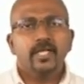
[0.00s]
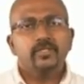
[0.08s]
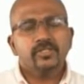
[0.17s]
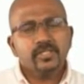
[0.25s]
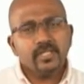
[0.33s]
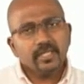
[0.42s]
And
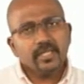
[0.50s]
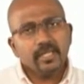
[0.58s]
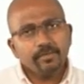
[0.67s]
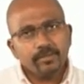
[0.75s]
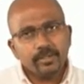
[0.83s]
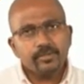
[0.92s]
you still
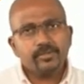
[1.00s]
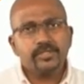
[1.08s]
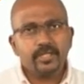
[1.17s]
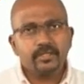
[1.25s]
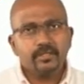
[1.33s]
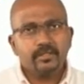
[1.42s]
keep
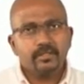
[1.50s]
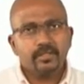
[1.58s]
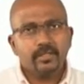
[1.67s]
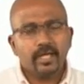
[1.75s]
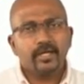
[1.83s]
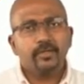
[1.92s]
producing
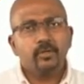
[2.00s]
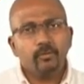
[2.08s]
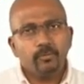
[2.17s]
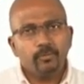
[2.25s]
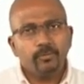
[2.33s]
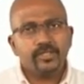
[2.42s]
at
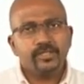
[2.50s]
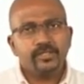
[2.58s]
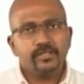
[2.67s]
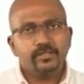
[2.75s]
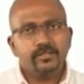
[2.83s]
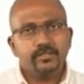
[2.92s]
your
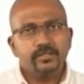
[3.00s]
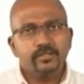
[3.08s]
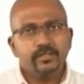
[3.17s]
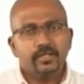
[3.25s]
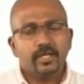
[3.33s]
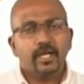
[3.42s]
wish
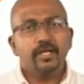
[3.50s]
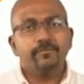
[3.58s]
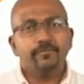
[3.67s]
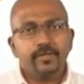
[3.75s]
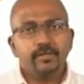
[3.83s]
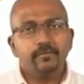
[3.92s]
and
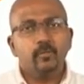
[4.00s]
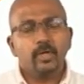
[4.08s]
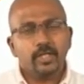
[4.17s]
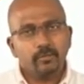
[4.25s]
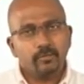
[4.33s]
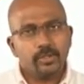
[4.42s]
free will
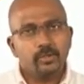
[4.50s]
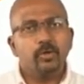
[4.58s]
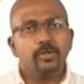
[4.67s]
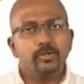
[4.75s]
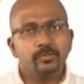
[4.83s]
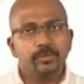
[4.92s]
whatever you
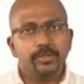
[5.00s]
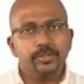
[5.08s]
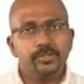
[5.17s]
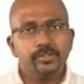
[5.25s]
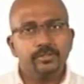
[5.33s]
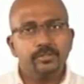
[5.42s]
want to
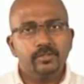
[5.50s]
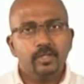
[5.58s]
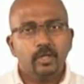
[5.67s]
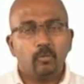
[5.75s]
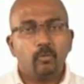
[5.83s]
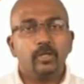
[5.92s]
produce
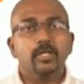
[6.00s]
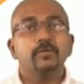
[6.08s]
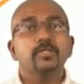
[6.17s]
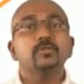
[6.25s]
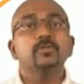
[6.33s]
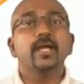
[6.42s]
or
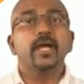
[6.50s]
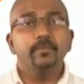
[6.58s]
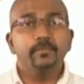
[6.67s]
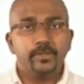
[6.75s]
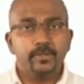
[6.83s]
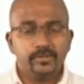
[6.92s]
whatever you can
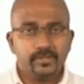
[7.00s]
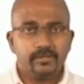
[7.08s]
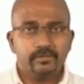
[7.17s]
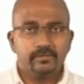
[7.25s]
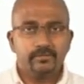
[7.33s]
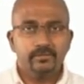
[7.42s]
produce,